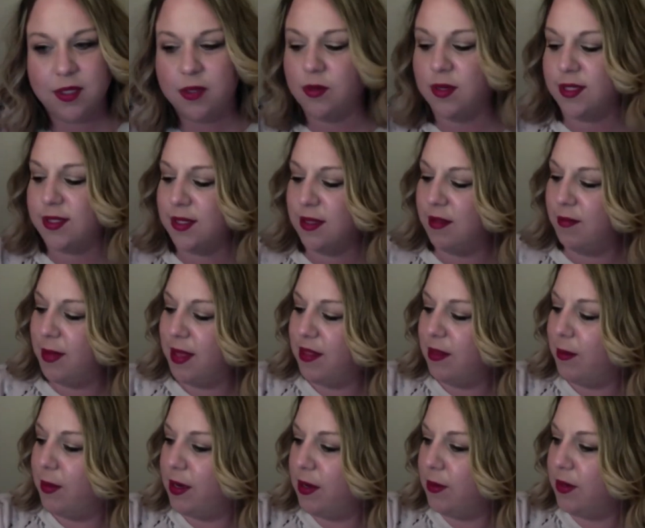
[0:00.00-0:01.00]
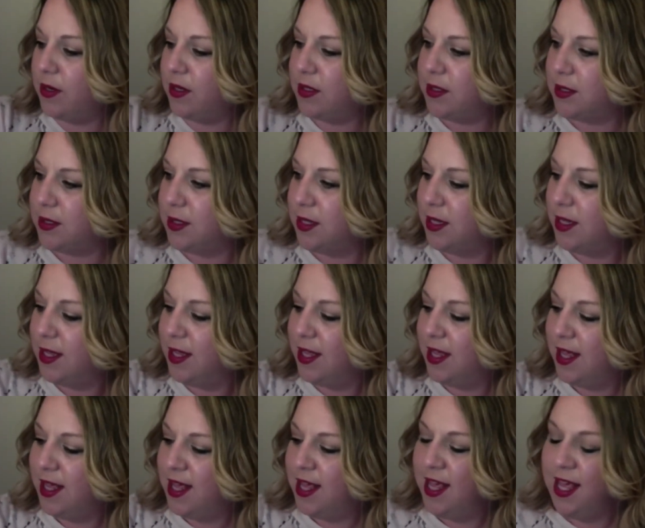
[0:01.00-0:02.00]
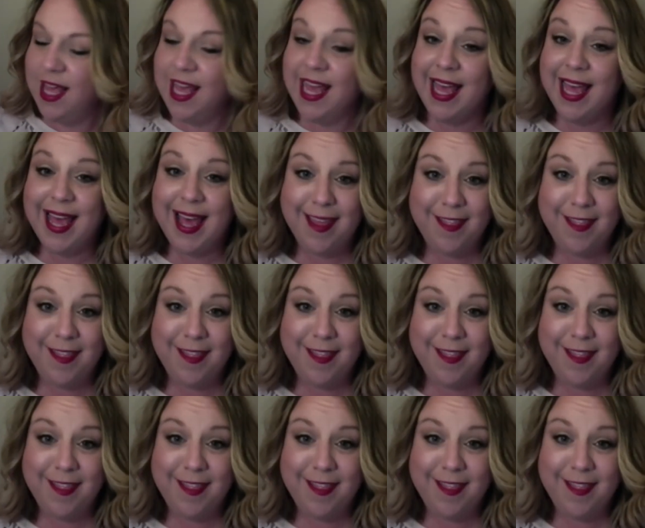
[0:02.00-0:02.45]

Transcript: Who doesn't love Bath & Body Works? And